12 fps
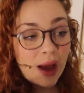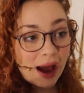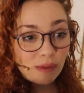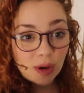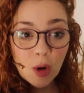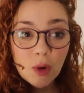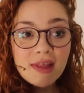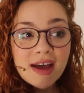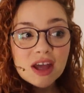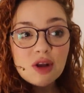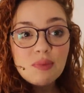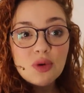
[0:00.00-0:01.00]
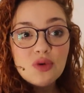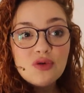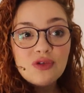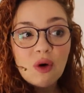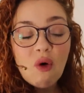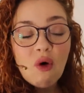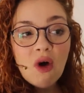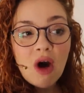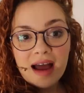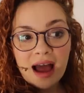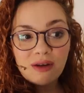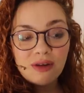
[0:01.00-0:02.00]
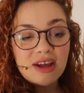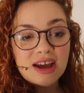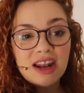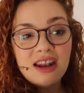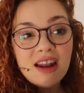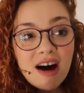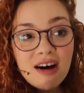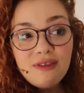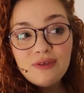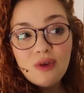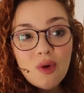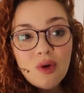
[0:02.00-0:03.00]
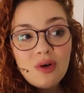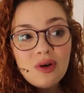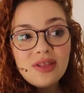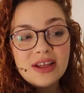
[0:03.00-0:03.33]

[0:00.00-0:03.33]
how long they're gonna boo for, how long they're gonna laugh for.